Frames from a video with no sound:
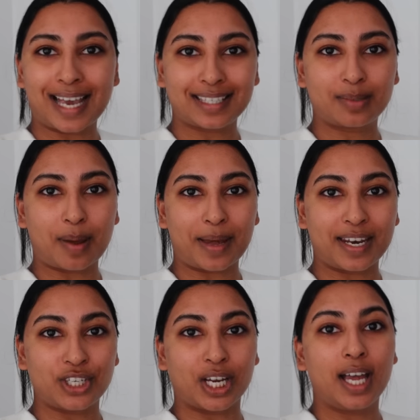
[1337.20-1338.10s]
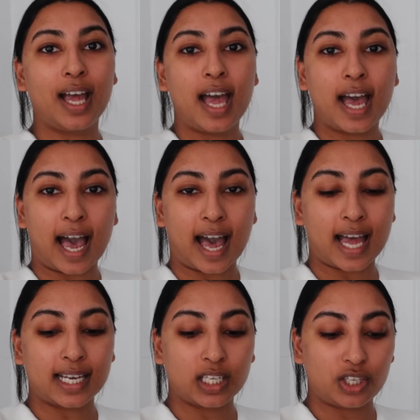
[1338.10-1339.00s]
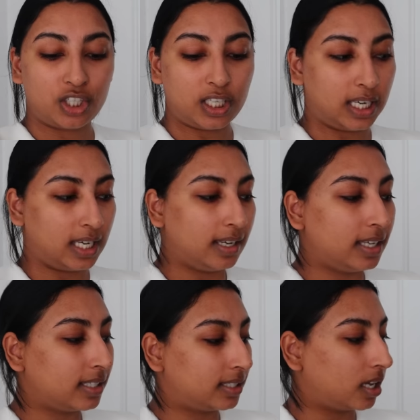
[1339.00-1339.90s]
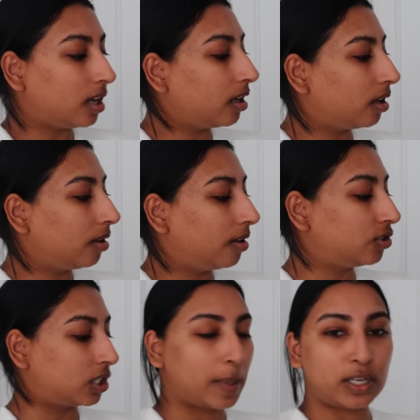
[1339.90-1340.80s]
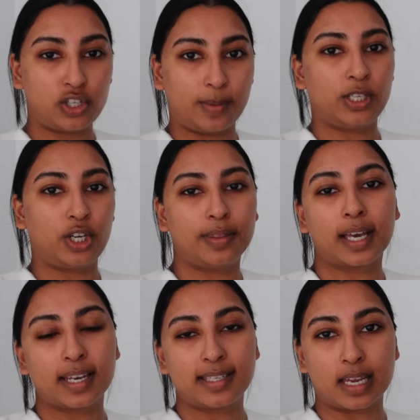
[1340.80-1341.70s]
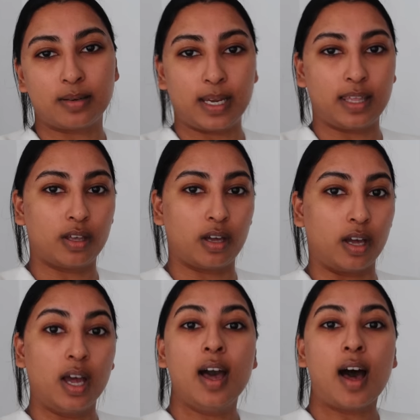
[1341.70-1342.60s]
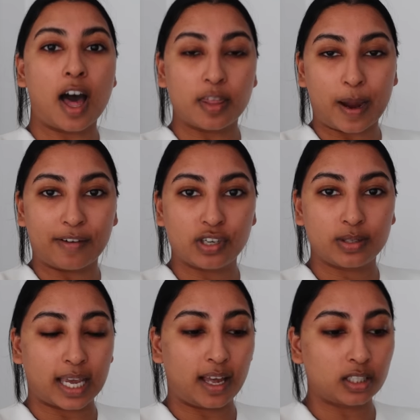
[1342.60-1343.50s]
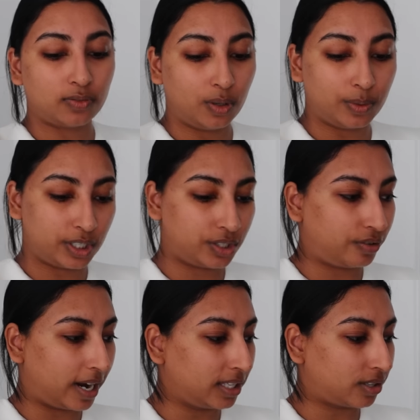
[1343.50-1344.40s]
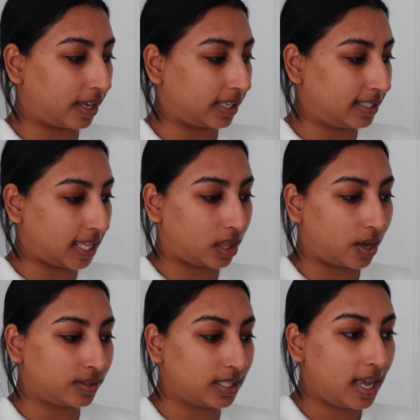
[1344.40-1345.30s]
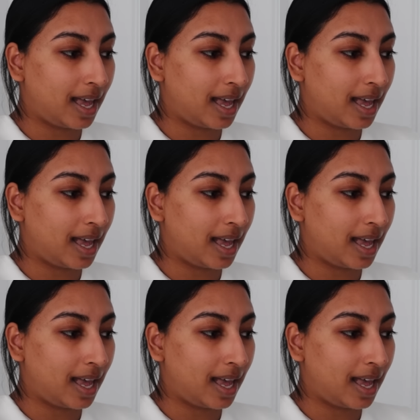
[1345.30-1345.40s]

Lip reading: texted my manager and she's just messaged Jimmy Choo and they're going to send me the other pair of shoes that I asked for, which is great. So they're going to send those